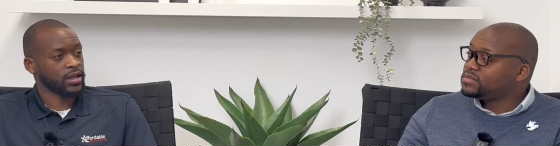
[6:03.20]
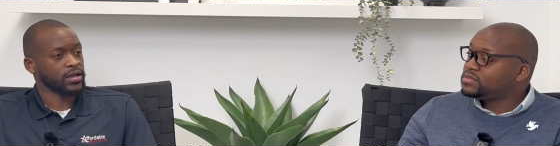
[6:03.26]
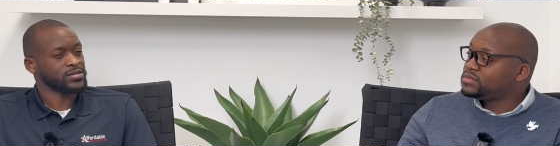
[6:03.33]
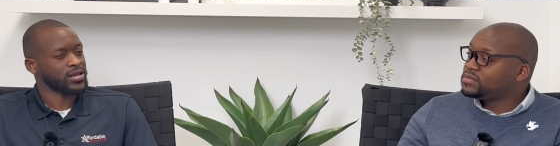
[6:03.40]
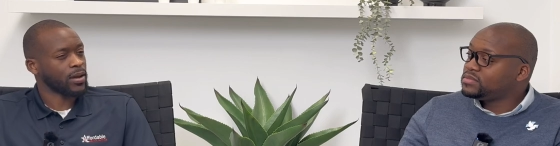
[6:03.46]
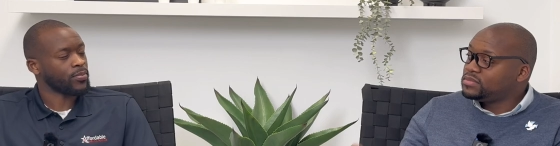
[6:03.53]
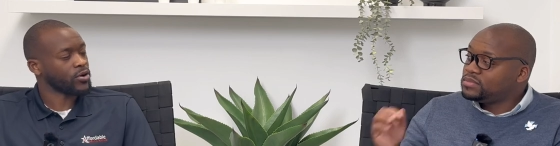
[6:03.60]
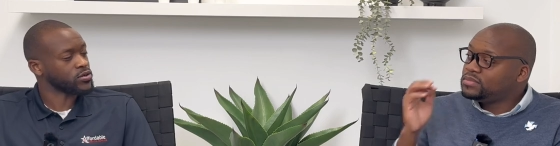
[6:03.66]
Speaker 1: is
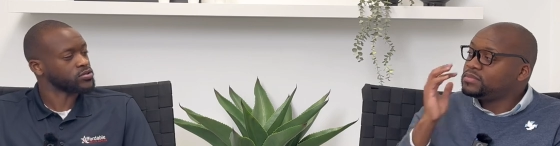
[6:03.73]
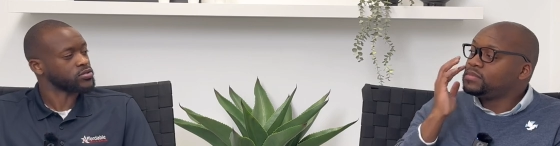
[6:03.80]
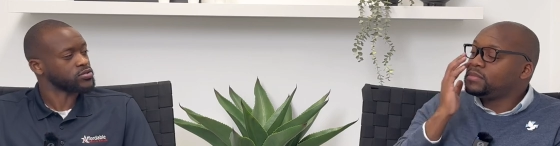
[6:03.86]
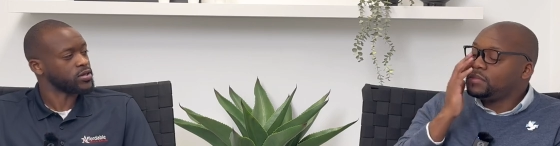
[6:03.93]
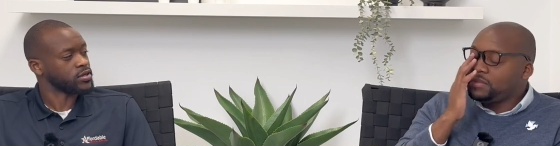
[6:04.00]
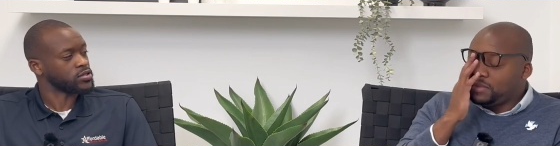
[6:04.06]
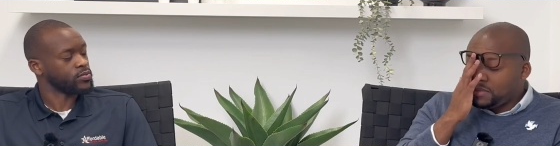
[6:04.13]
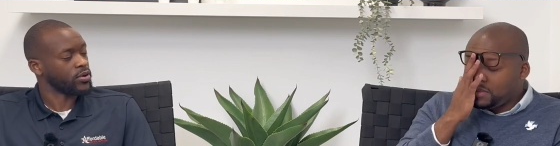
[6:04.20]
that personal
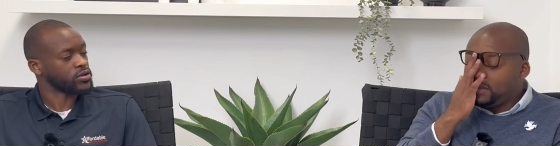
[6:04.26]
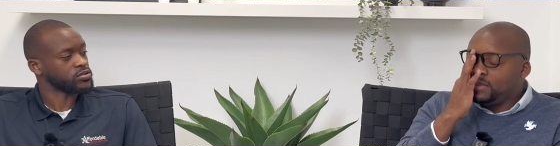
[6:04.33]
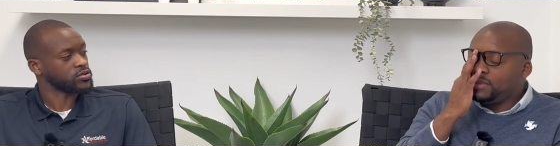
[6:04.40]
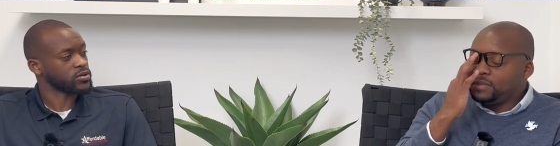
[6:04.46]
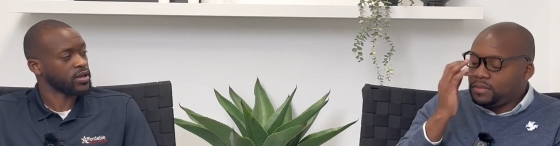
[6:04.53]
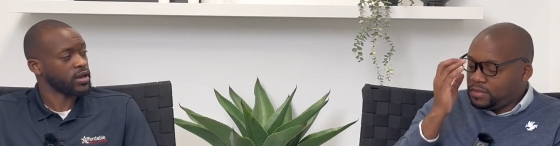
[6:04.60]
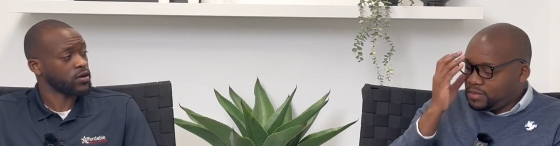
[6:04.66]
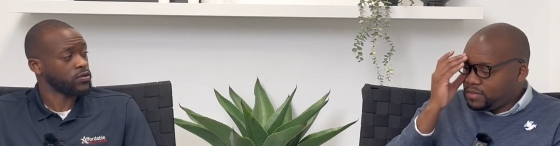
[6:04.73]
touch and personal
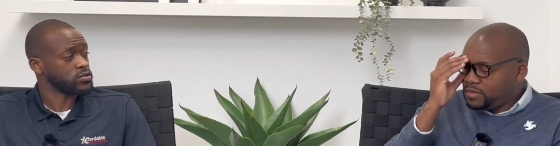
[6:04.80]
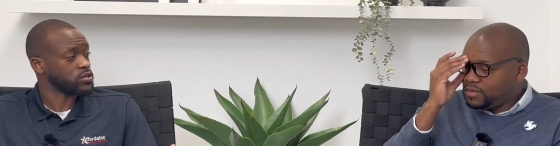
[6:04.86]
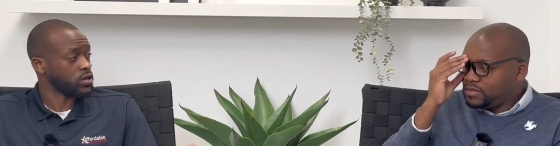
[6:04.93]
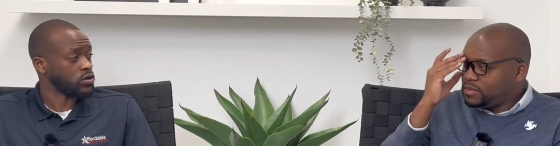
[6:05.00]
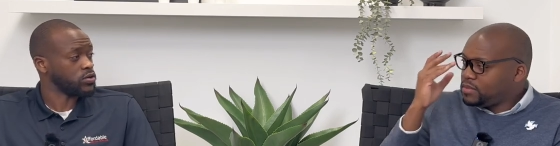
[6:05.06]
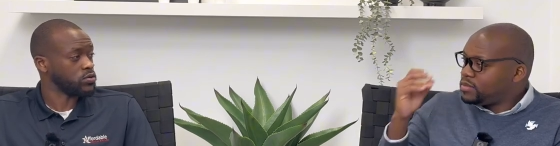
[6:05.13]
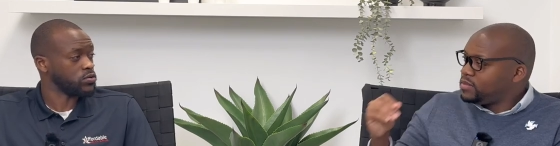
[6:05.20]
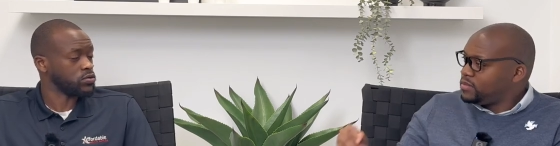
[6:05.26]
mm-hmm. care, which I
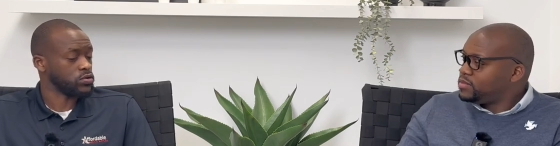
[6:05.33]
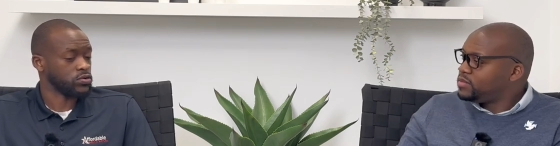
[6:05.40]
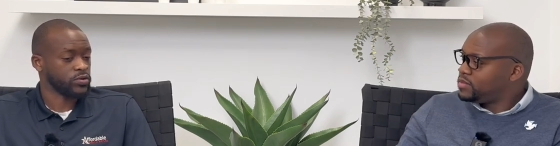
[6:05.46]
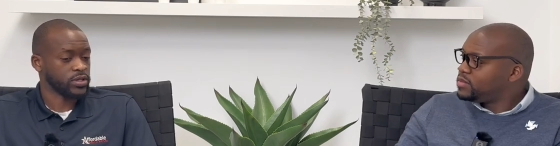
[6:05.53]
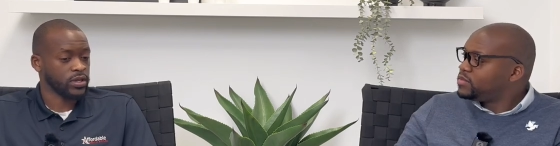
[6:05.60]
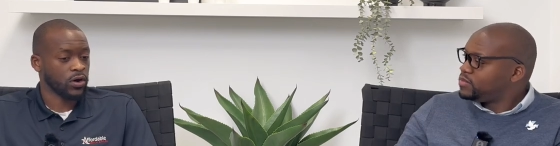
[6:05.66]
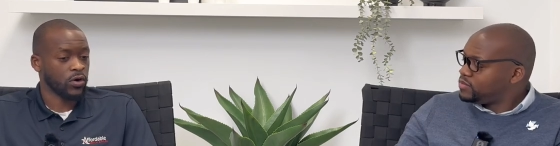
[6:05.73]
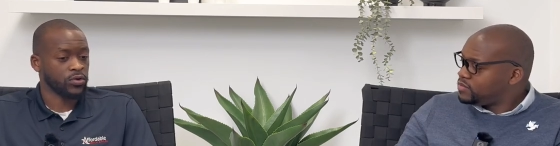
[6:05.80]
know you, you
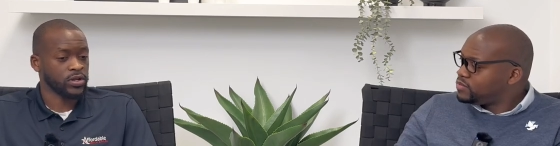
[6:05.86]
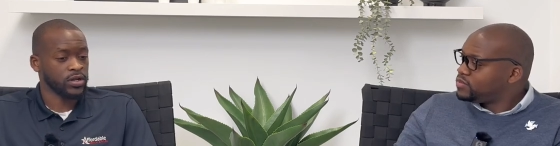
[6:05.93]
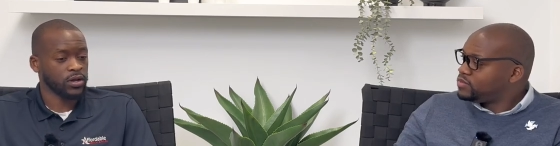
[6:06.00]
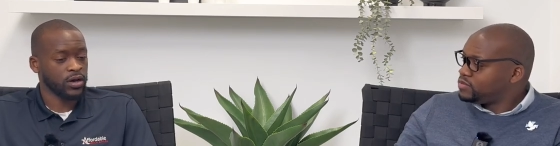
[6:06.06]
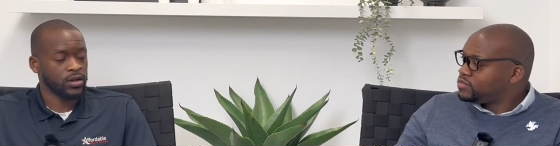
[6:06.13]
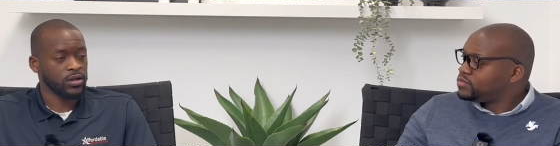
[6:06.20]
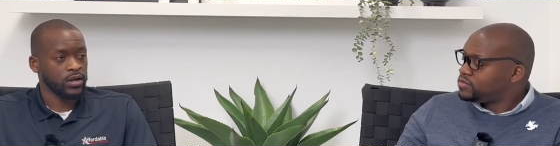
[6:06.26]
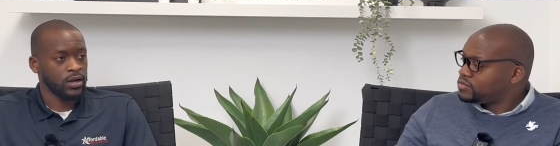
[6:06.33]
really hone in
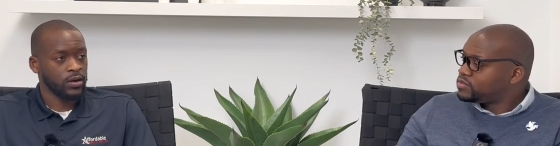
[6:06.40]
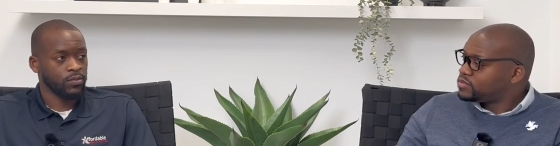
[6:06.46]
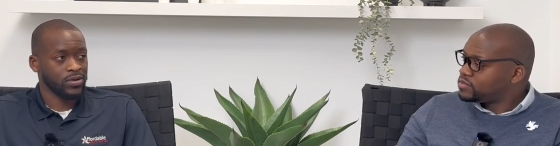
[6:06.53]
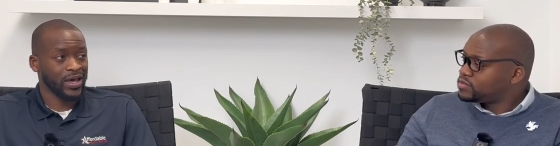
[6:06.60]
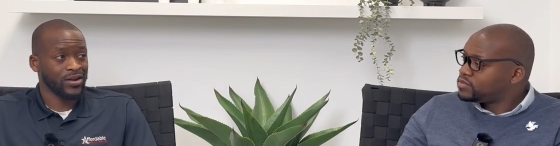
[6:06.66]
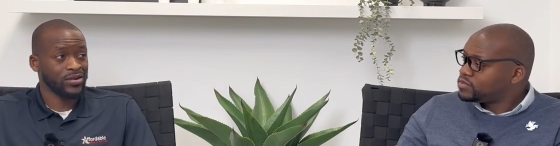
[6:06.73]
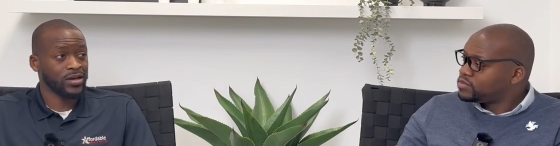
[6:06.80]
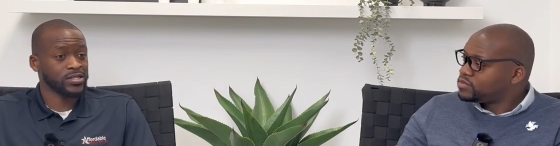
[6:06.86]
on. But
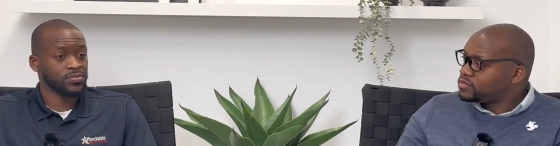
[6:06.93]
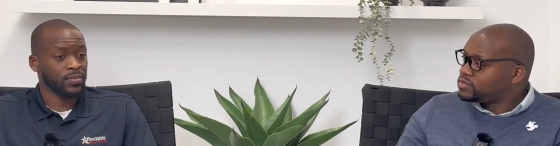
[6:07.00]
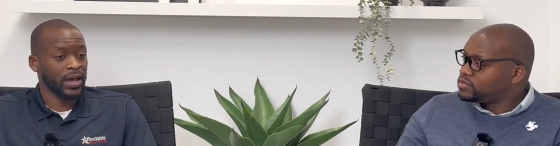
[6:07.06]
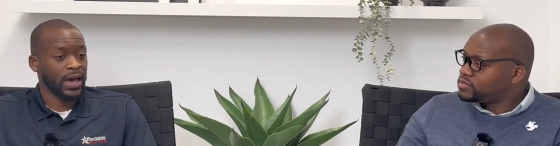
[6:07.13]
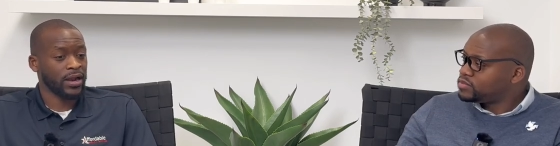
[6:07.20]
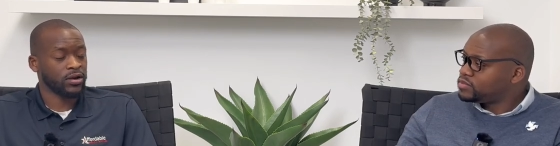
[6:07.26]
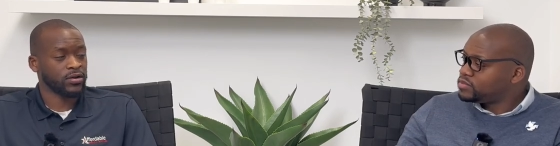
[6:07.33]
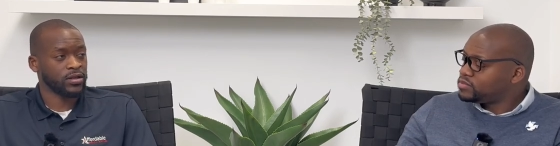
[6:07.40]
that does
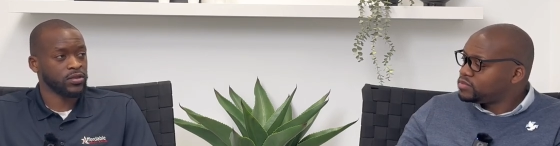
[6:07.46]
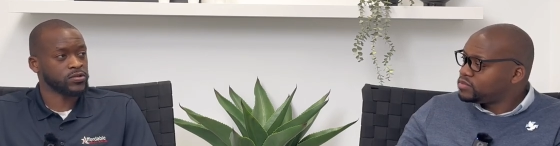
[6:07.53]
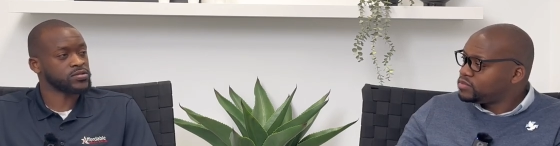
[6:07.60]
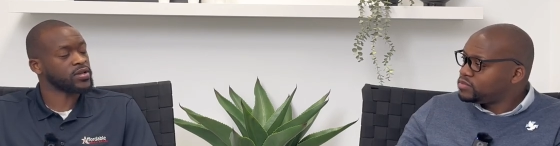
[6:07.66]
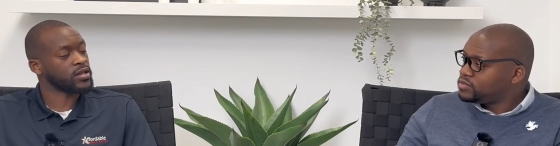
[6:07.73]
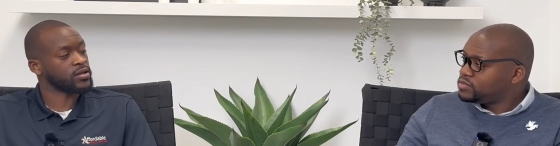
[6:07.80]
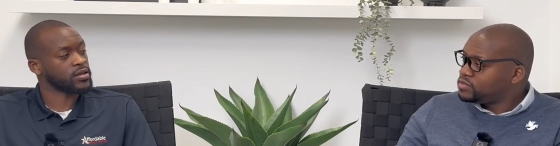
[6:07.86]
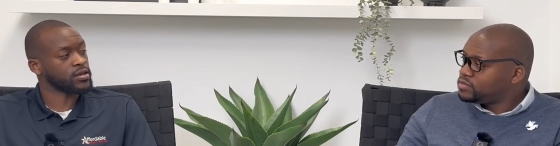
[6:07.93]
matter in those
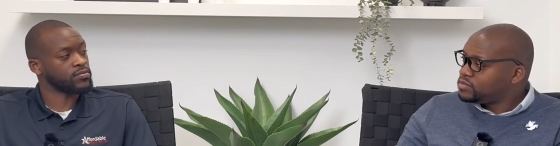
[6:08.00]
delicate